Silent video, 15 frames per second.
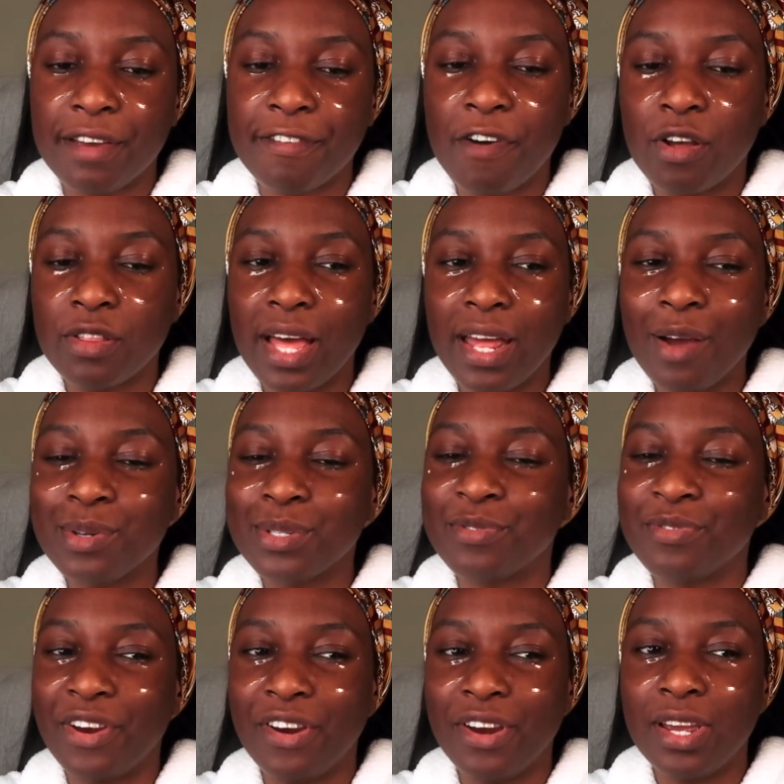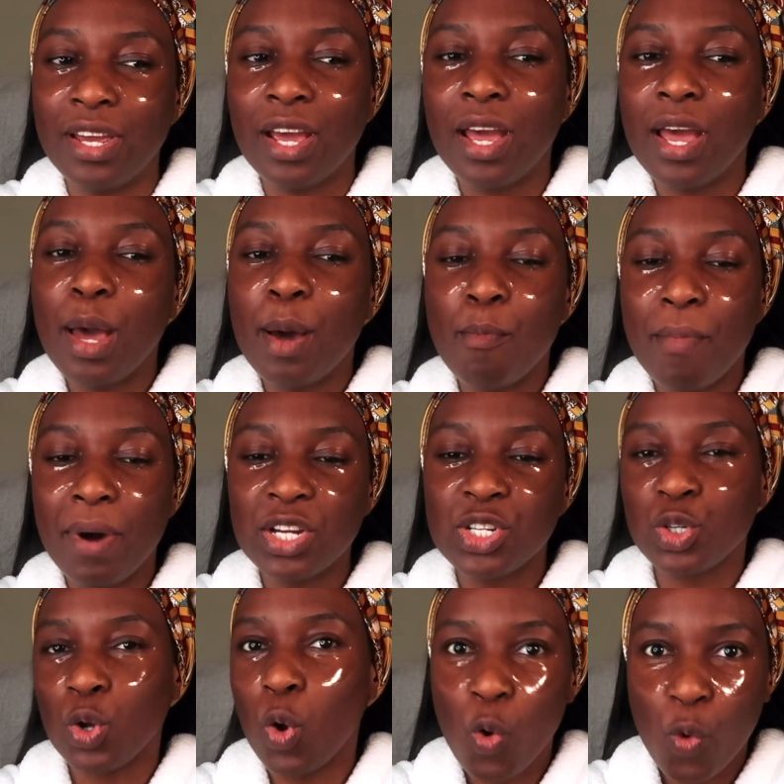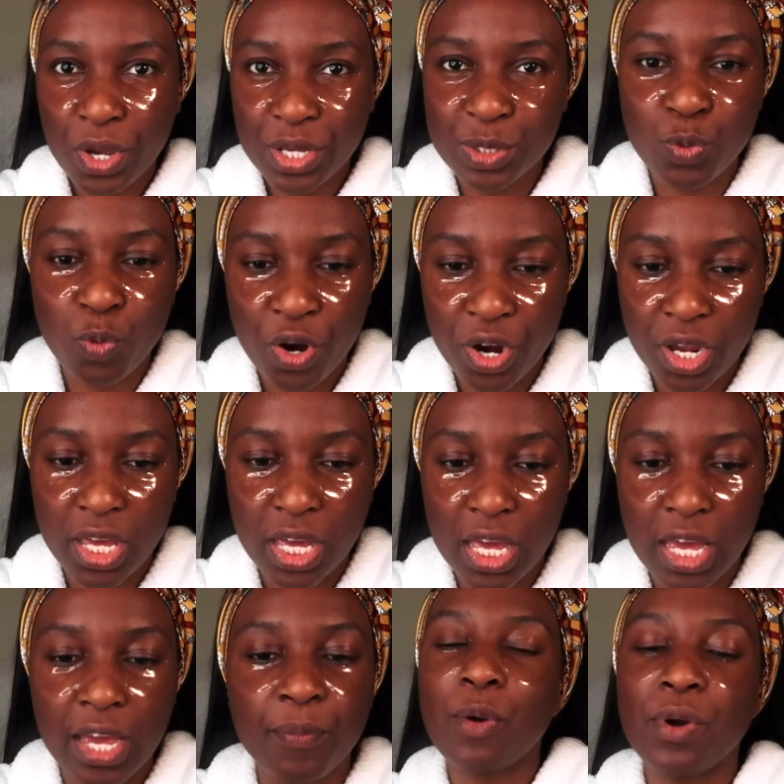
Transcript: I found that I was very much always working.